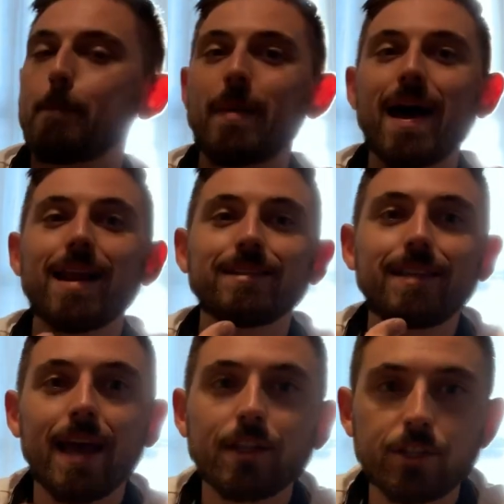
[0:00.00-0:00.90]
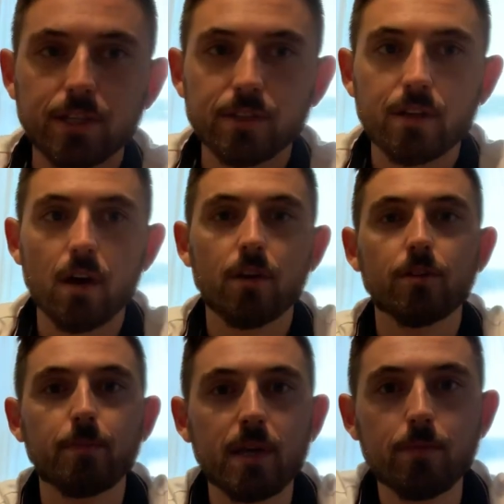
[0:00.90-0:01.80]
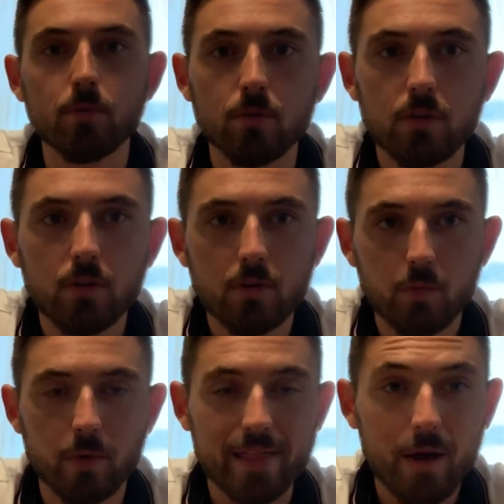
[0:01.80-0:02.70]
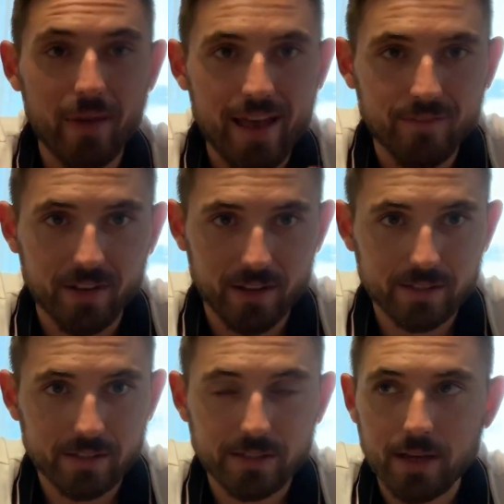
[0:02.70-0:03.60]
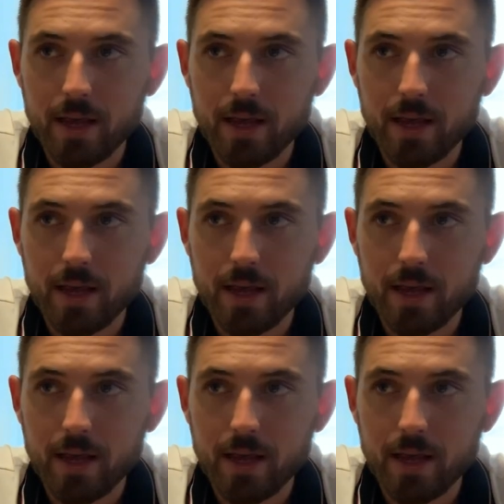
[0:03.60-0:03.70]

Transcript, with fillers: bad intentions to other people without evidence.